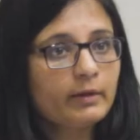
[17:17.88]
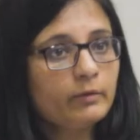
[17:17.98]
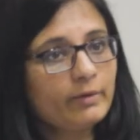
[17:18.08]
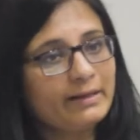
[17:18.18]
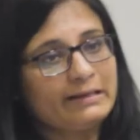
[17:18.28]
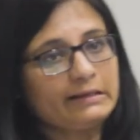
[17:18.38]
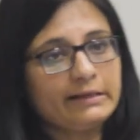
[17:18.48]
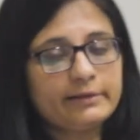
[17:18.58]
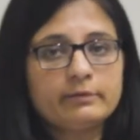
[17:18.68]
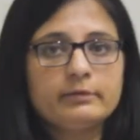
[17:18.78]
You can
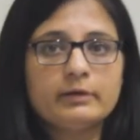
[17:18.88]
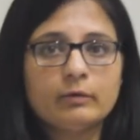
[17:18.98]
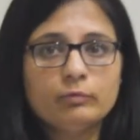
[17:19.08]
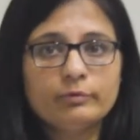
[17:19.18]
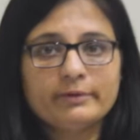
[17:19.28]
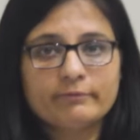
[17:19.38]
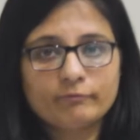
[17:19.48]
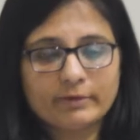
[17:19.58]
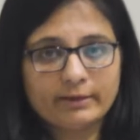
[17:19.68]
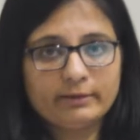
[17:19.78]
later download the
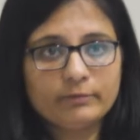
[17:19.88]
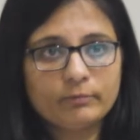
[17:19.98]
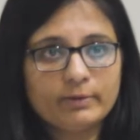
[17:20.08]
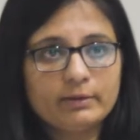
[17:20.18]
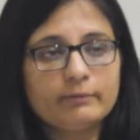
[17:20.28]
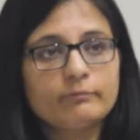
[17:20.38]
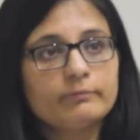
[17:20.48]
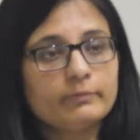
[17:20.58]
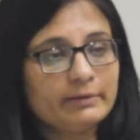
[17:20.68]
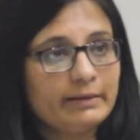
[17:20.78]
file as well.
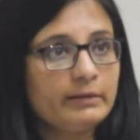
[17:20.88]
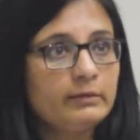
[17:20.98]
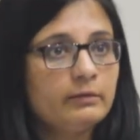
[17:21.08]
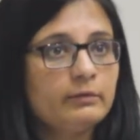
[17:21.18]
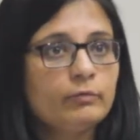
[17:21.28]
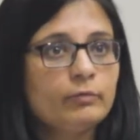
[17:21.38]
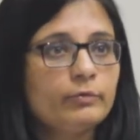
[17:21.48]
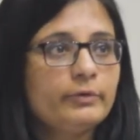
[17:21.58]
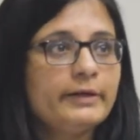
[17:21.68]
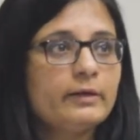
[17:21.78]
Then
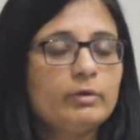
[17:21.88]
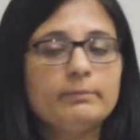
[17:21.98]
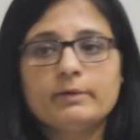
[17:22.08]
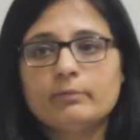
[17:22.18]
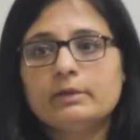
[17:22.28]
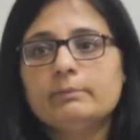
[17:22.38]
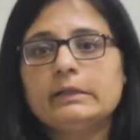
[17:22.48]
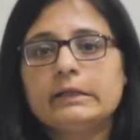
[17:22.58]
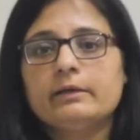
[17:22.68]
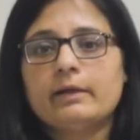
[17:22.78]
your data will be
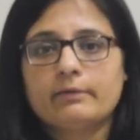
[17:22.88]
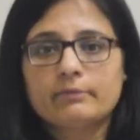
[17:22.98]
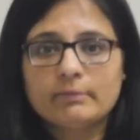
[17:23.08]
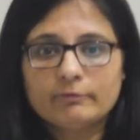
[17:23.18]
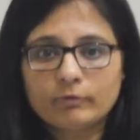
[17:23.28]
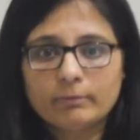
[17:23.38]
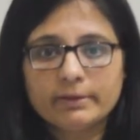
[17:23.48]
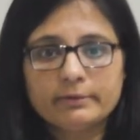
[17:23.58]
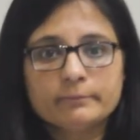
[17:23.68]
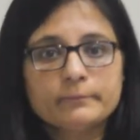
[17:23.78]
available in XML
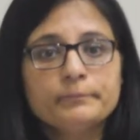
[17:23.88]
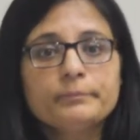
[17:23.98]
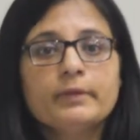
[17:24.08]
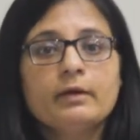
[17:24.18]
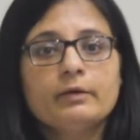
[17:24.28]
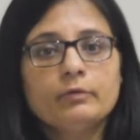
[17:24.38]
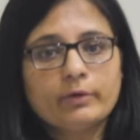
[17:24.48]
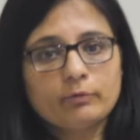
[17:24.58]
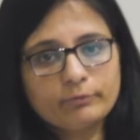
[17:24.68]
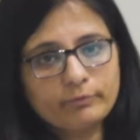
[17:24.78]
format. You
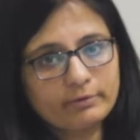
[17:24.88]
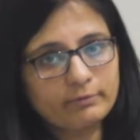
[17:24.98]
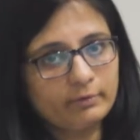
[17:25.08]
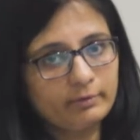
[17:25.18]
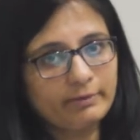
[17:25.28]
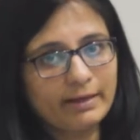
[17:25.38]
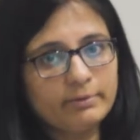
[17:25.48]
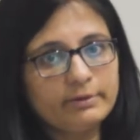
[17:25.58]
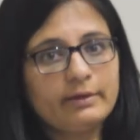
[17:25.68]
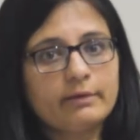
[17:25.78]
can also grab
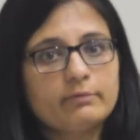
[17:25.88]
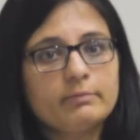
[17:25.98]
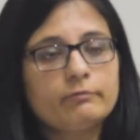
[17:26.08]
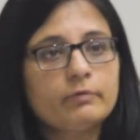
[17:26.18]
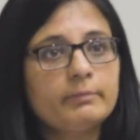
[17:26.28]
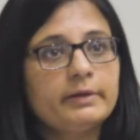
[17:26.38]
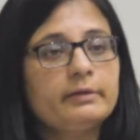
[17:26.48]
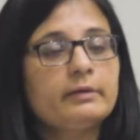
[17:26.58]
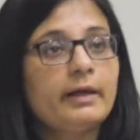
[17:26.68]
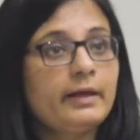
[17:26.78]
it in XML
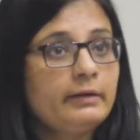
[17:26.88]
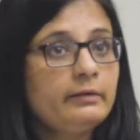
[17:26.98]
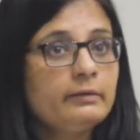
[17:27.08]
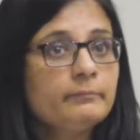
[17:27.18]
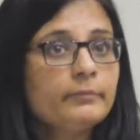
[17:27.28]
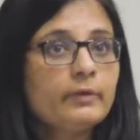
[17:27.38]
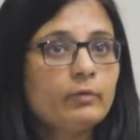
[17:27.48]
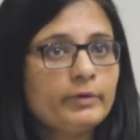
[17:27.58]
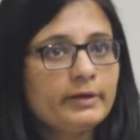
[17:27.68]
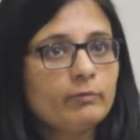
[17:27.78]
format, and
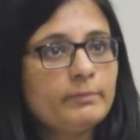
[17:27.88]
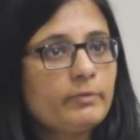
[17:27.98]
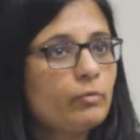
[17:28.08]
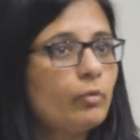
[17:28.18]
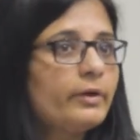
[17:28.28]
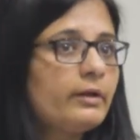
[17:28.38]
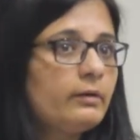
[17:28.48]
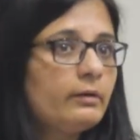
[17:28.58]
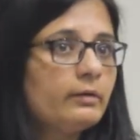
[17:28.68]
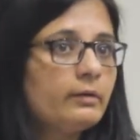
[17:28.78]
your data will be stored
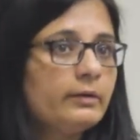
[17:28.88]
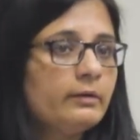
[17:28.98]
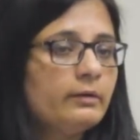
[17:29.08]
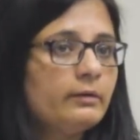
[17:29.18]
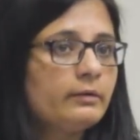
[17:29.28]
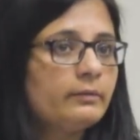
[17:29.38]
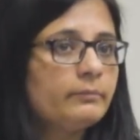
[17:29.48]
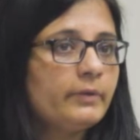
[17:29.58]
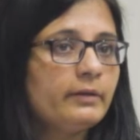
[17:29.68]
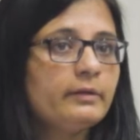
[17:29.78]
in the
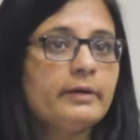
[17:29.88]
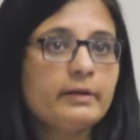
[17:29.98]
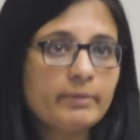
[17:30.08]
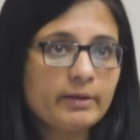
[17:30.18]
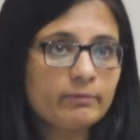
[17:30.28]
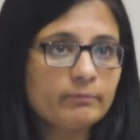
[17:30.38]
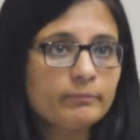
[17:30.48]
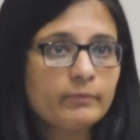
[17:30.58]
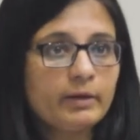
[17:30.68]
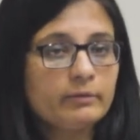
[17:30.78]
database
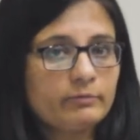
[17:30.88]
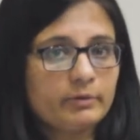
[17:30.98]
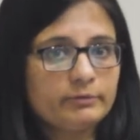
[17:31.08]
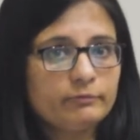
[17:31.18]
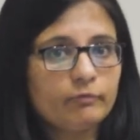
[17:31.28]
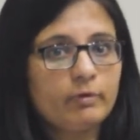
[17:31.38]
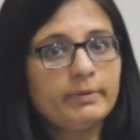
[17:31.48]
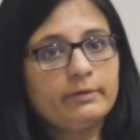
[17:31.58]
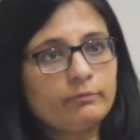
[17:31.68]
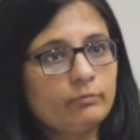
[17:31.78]
in the structured
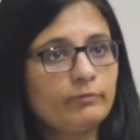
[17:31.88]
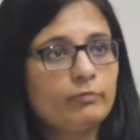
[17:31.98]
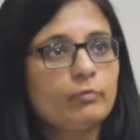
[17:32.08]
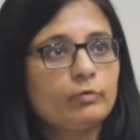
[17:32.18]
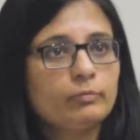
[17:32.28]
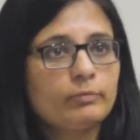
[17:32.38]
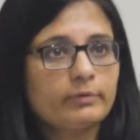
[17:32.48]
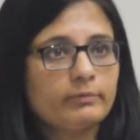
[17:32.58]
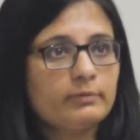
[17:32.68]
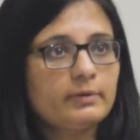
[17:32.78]
format. So if you want to
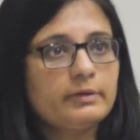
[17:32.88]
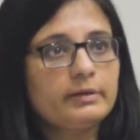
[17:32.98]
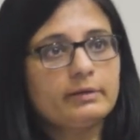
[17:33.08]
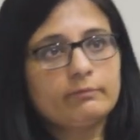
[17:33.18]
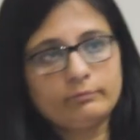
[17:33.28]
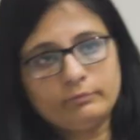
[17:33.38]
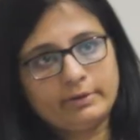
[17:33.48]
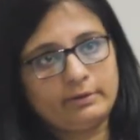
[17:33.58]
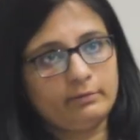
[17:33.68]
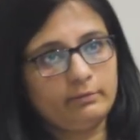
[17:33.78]
process that data, you
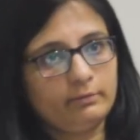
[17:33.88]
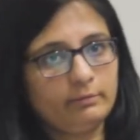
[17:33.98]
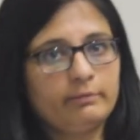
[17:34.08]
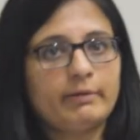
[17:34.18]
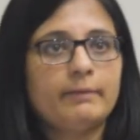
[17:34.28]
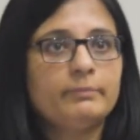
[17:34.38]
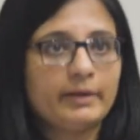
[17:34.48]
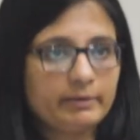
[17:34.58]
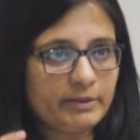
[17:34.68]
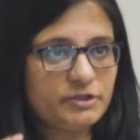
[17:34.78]
can grab
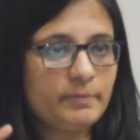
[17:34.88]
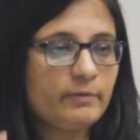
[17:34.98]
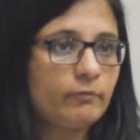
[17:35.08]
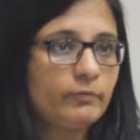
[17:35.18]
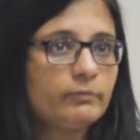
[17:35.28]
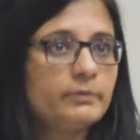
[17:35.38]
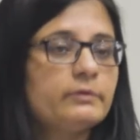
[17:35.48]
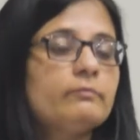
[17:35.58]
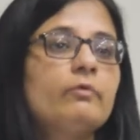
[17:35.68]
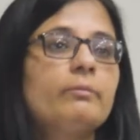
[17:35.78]
each piece of
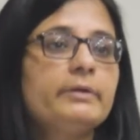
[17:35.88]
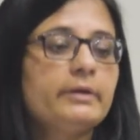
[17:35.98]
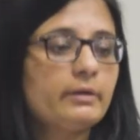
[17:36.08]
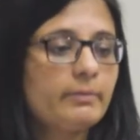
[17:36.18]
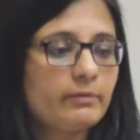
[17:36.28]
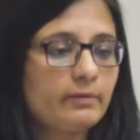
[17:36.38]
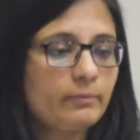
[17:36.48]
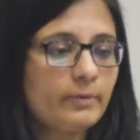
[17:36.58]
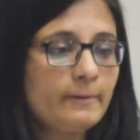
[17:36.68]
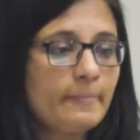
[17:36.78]
information from the database as
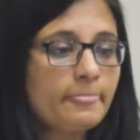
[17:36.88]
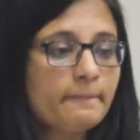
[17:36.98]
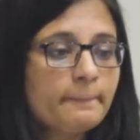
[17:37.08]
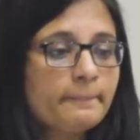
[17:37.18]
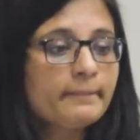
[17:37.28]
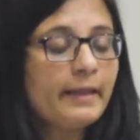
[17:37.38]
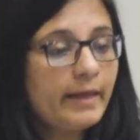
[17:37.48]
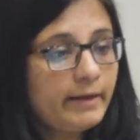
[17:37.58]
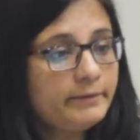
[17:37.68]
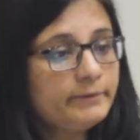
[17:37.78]
well.
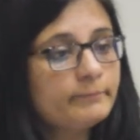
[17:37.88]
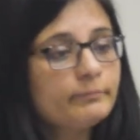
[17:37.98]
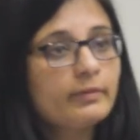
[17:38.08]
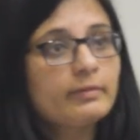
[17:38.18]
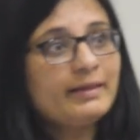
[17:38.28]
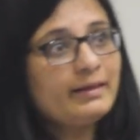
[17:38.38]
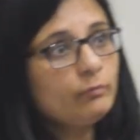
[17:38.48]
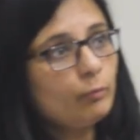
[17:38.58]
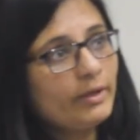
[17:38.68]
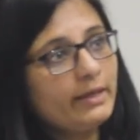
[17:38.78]
And
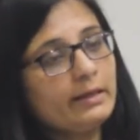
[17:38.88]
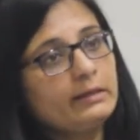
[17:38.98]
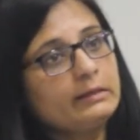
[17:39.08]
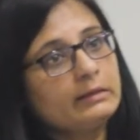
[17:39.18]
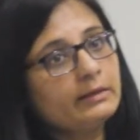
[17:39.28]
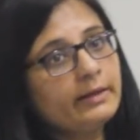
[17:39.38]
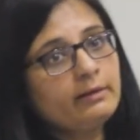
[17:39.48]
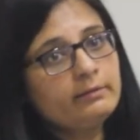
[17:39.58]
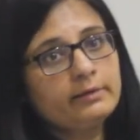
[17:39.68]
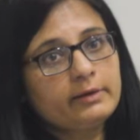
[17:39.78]
then we can
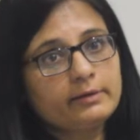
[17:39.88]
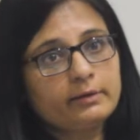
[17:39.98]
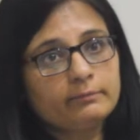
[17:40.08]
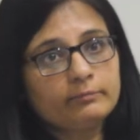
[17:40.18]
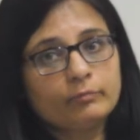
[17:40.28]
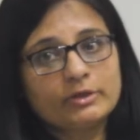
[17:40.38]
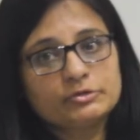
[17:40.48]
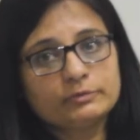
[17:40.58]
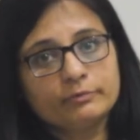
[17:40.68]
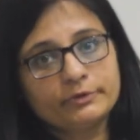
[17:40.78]
link the data
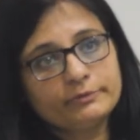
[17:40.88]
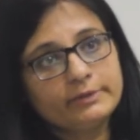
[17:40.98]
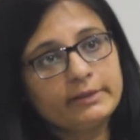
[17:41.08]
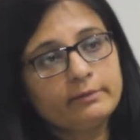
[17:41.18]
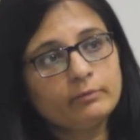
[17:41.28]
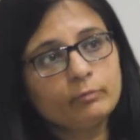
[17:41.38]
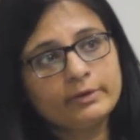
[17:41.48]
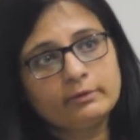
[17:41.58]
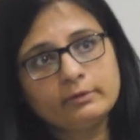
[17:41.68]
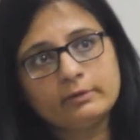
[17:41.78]
virtually
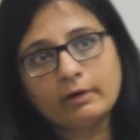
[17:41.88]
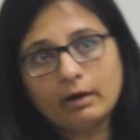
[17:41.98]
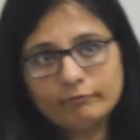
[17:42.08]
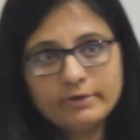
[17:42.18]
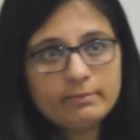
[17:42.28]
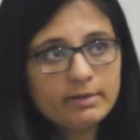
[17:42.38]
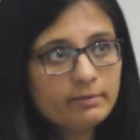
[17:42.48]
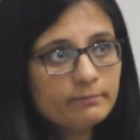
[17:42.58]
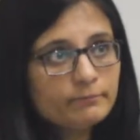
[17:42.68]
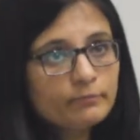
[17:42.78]
with the
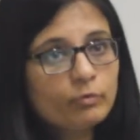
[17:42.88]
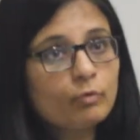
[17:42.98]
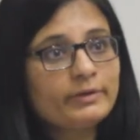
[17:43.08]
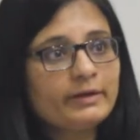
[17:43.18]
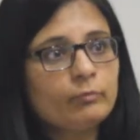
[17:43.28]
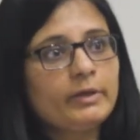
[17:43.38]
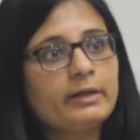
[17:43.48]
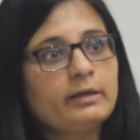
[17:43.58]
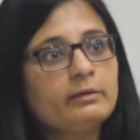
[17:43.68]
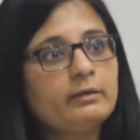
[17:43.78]
GraphDB so that we
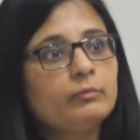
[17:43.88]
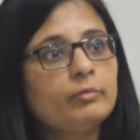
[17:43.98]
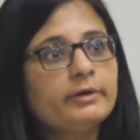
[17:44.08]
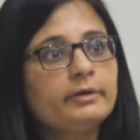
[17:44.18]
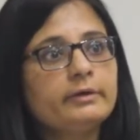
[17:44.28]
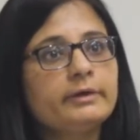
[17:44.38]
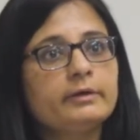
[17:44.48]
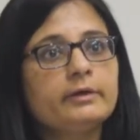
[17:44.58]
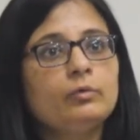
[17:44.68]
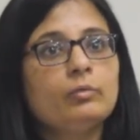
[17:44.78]
can convert our
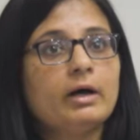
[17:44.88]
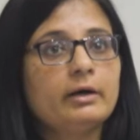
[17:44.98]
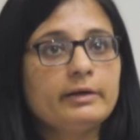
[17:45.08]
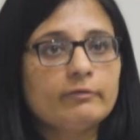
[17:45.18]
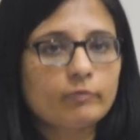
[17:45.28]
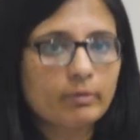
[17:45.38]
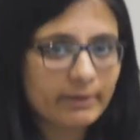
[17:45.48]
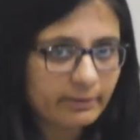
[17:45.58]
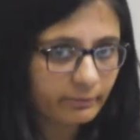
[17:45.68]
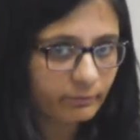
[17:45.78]
data into RDF
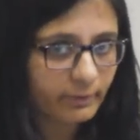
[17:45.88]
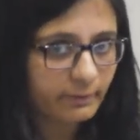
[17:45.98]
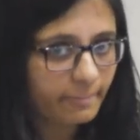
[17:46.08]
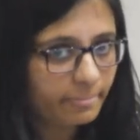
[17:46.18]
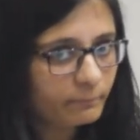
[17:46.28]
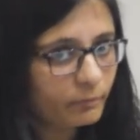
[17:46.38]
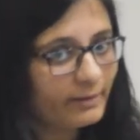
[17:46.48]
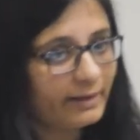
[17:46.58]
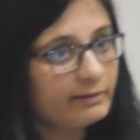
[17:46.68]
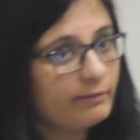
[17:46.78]
format as well. So
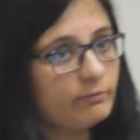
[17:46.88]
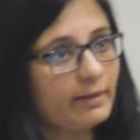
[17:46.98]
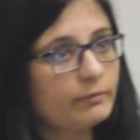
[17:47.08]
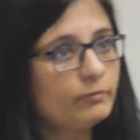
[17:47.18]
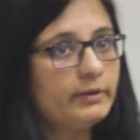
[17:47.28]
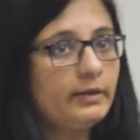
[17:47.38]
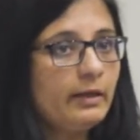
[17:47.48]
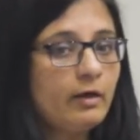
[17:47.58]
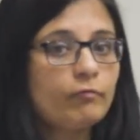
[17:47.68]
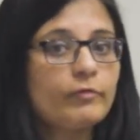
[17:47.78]
that is actually
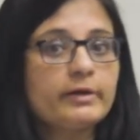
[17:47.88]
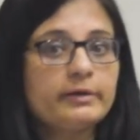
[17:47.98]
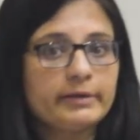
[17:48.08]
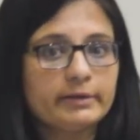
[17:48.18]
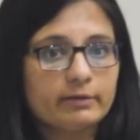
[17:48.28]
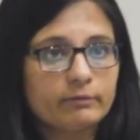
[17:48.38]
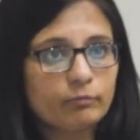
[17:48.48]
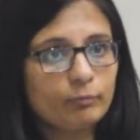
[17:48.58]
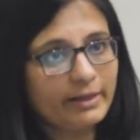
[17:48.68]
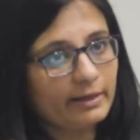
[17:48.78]
fair data.
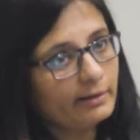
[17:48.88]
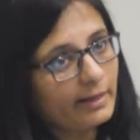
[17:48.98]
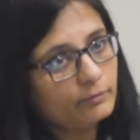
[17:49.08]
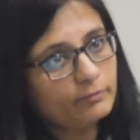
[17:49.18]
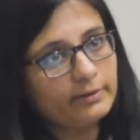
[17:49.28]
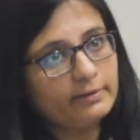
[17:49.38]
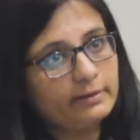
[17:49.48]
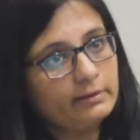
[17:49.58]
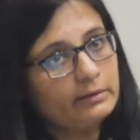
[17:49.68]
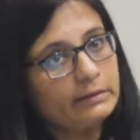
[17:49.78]
So we can actually
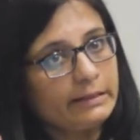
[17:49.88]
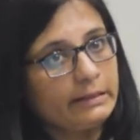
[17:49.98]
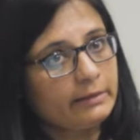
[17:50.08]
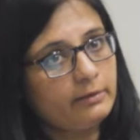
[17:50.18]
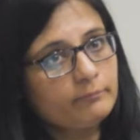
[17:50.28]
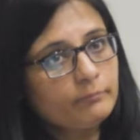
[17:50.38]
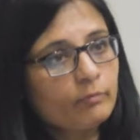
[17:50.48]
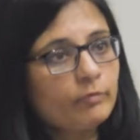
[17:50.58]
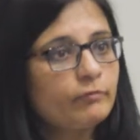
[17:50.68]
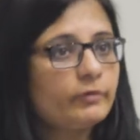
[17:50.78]
then link it
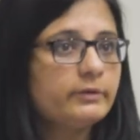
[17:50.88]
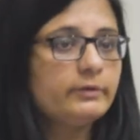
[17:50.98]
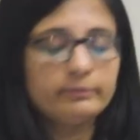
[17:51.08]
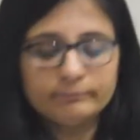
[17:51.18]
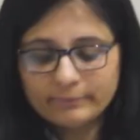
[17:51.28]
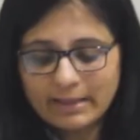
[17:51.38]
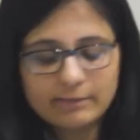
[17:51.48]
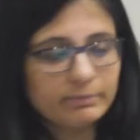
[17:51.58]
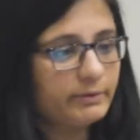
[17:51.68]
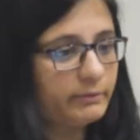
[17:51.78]
with further
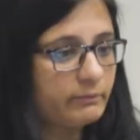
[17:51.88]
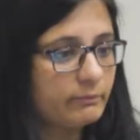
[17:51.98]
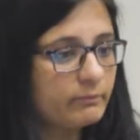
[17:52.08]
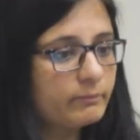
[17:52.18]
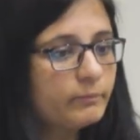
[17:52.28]
applications.